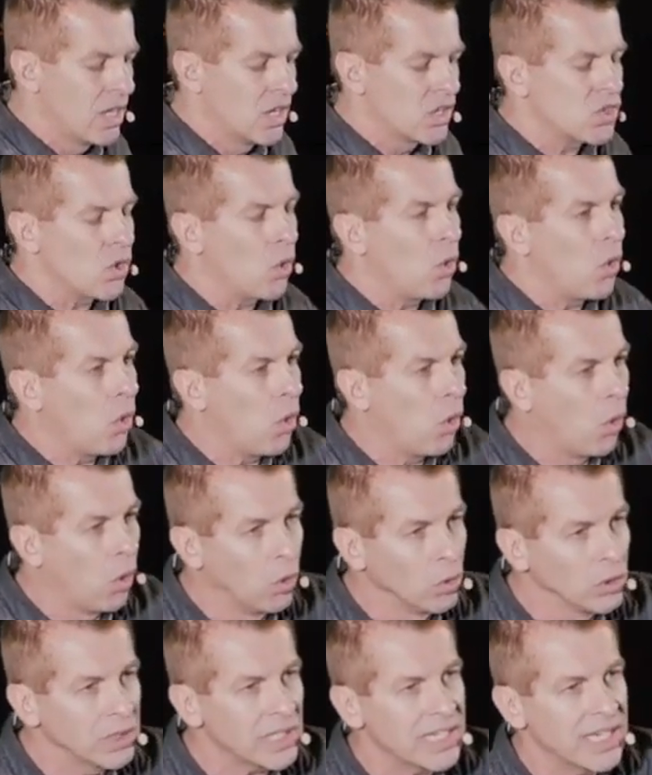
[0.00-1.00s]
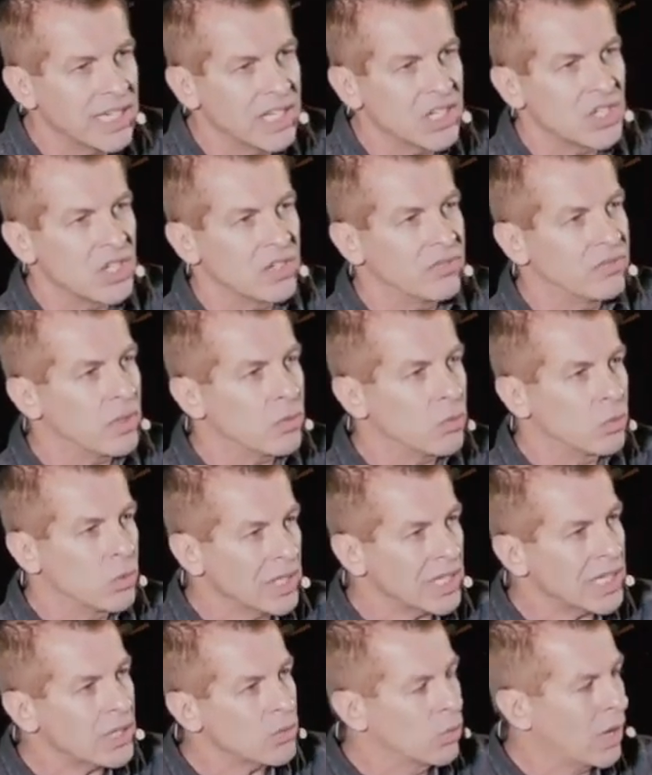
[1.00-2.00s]
So, holiness, if we
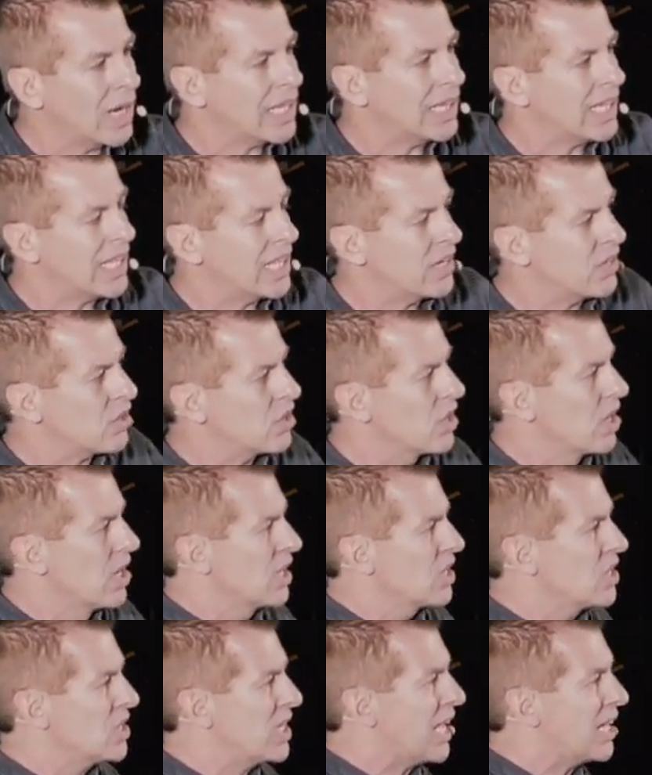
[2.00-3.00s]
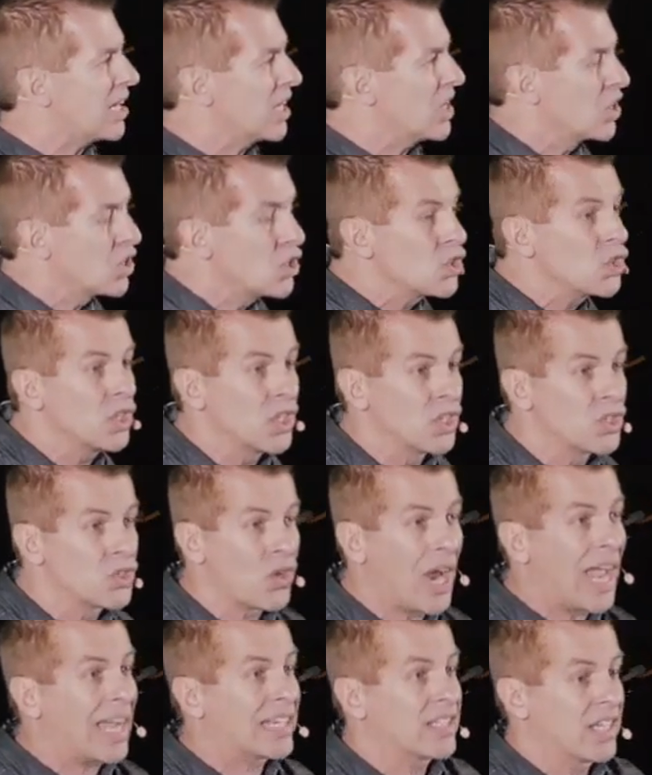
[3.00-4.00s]
really rightly understand it, should
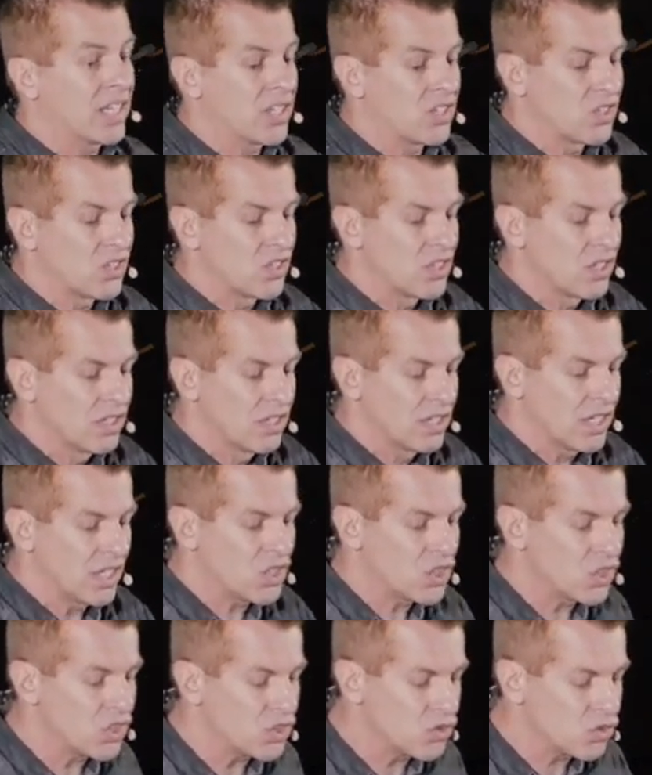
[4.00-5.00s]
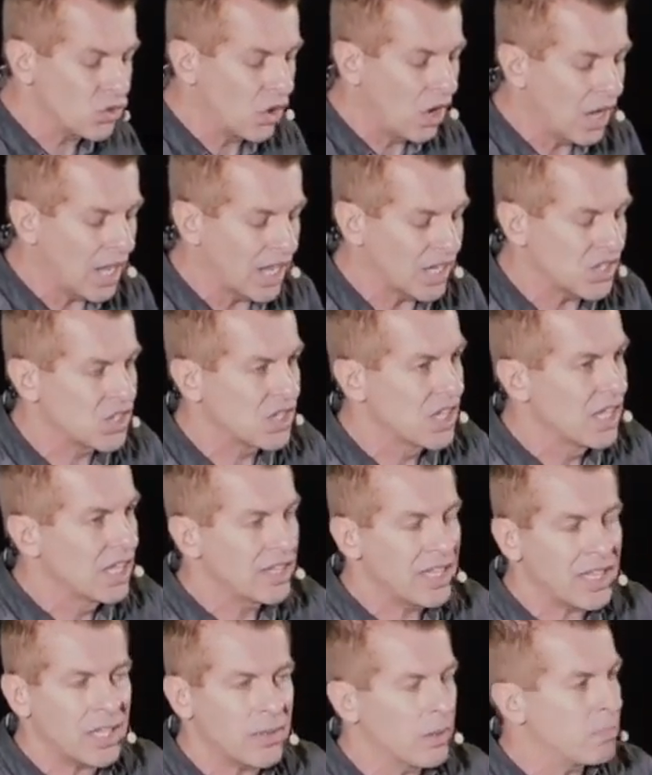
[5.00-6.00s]
attract us. It should draw us.
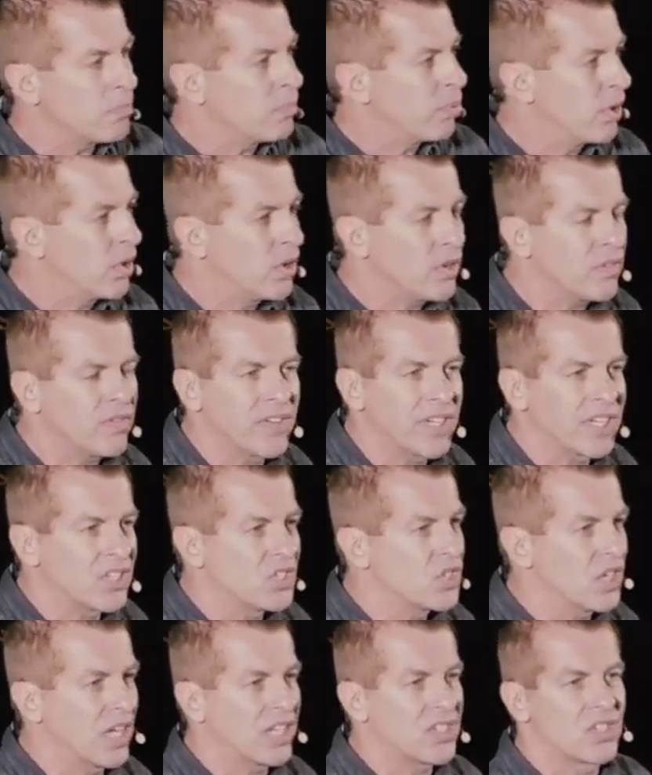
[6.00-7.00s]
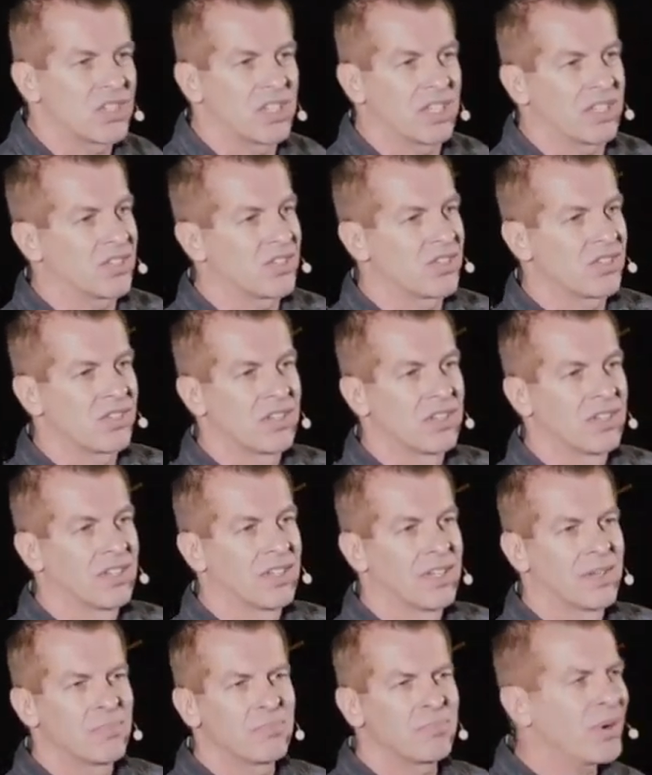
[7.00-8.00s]
Think about perfect justice,
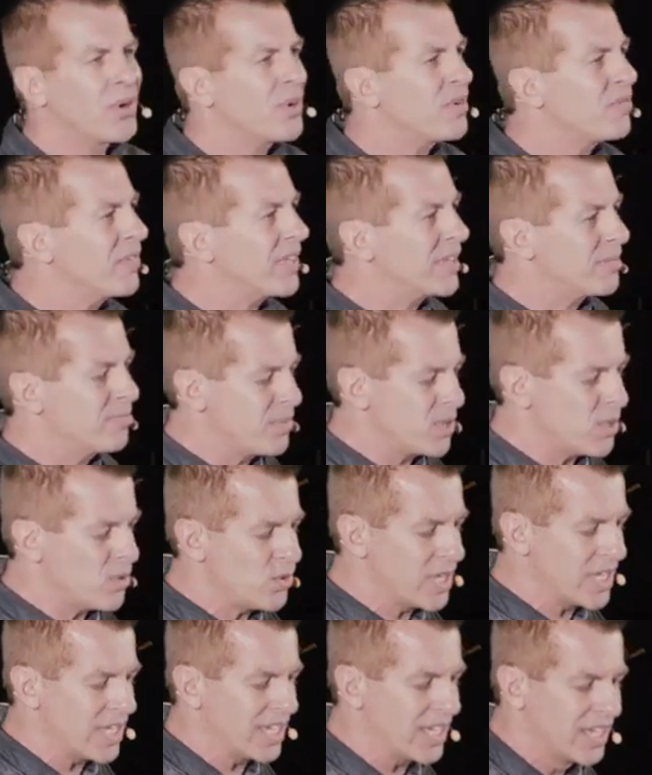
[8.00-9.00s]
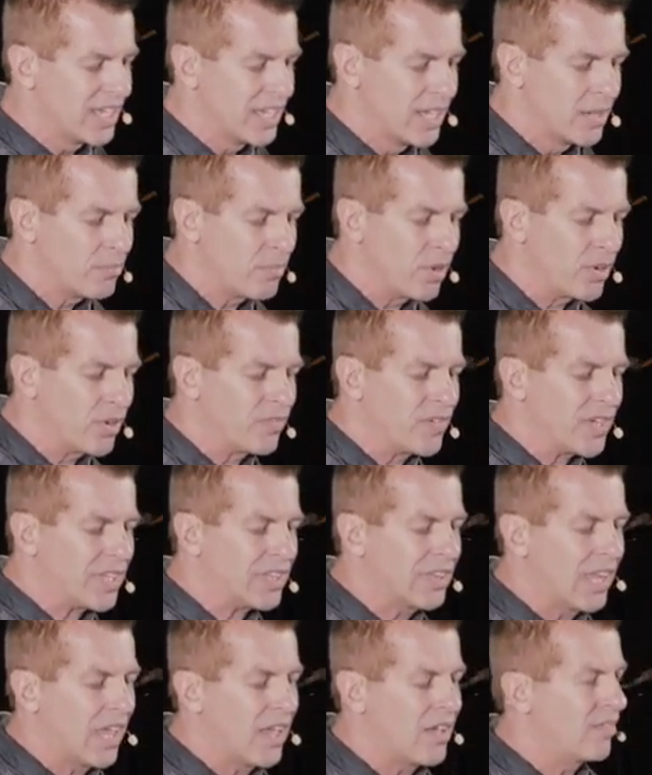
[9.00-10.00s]
perfect beauty,
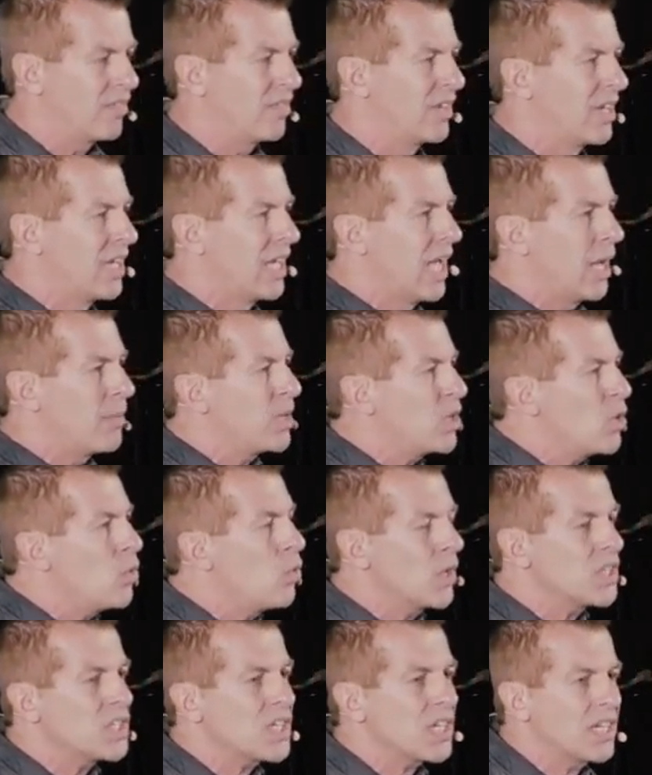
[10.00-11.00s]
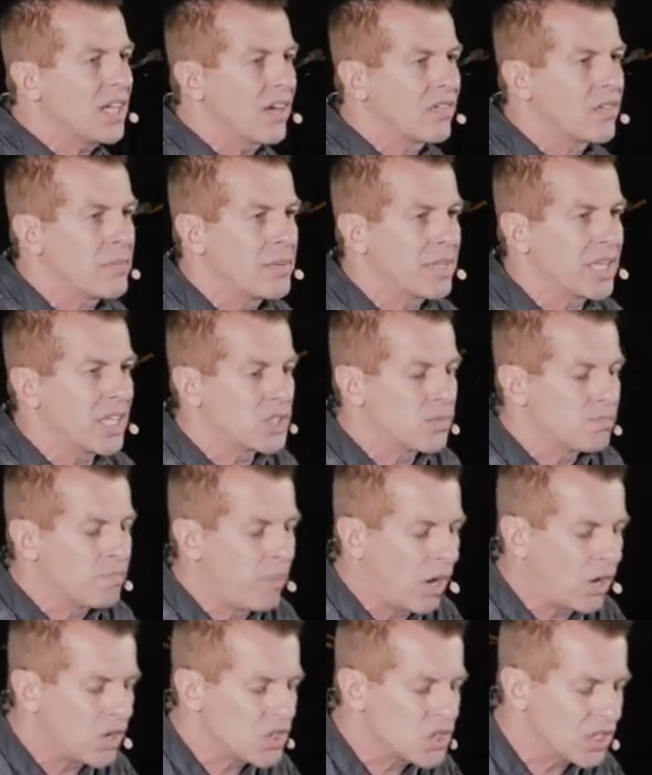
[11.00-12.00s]
perfect love. I mean, who wants a government that's
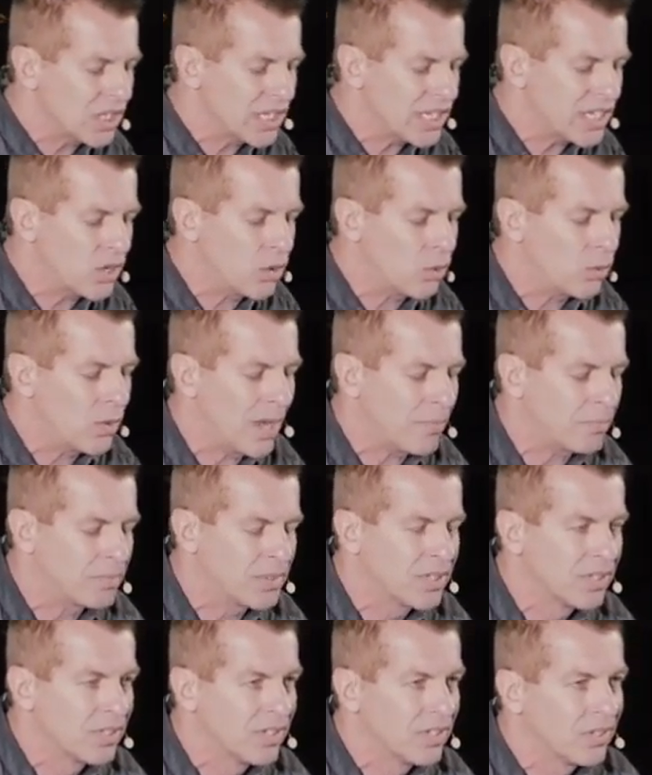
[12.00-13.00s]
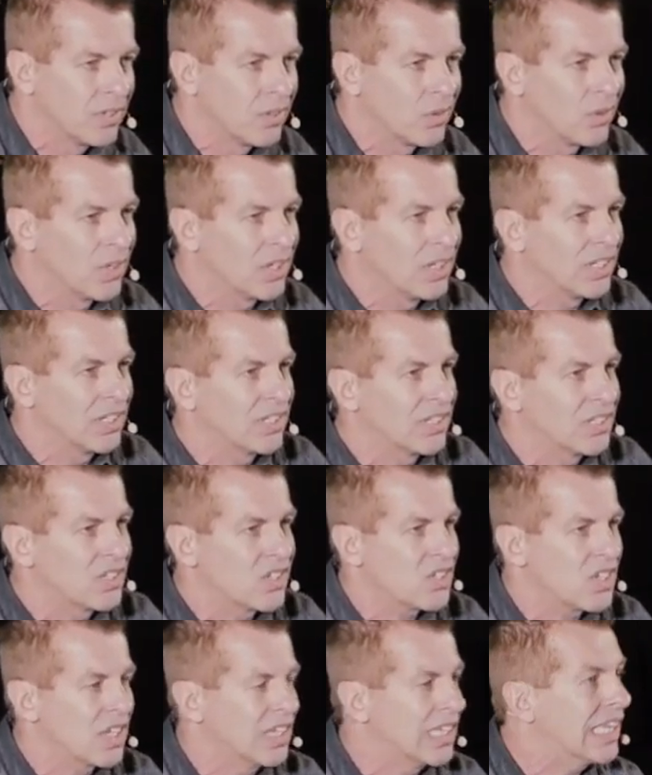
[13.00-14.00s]
partially corrupt or a,
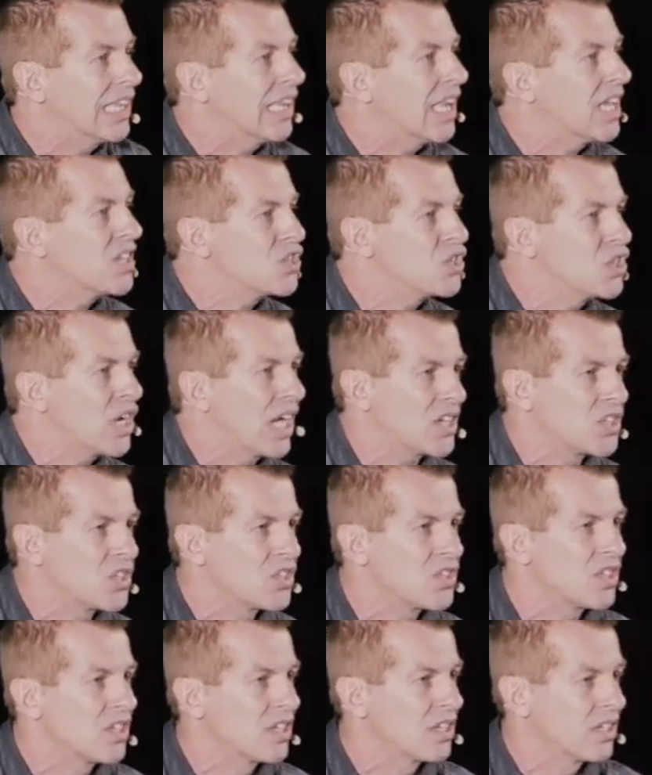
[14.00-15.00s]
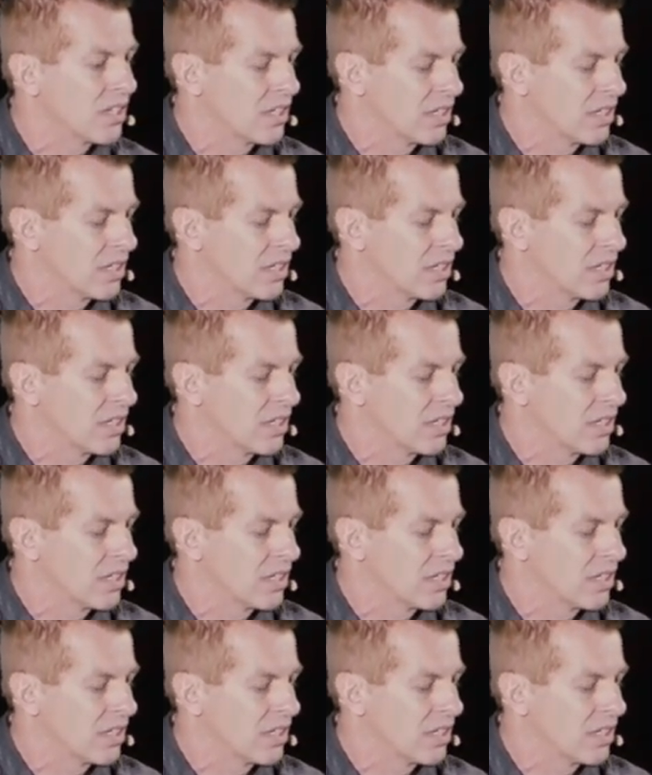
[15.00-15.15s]
just a little unjust?